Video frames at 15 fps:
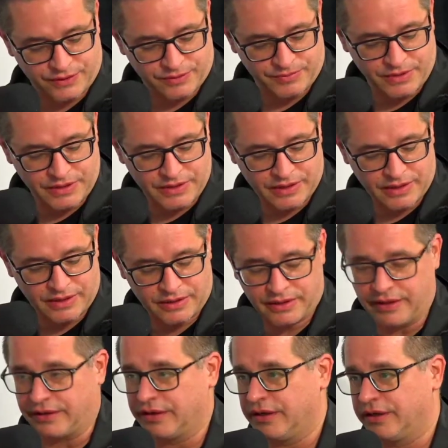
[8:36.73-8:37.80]
That's just gonna
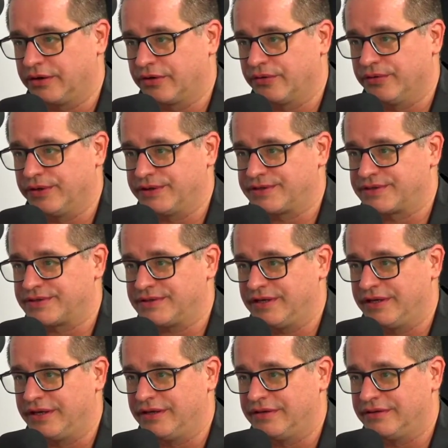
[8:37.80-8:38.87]
be uh, an
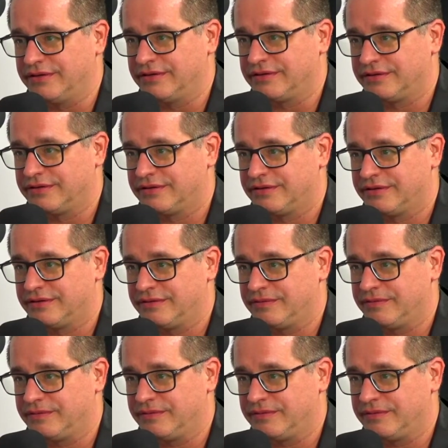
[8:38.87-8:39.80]
increase in.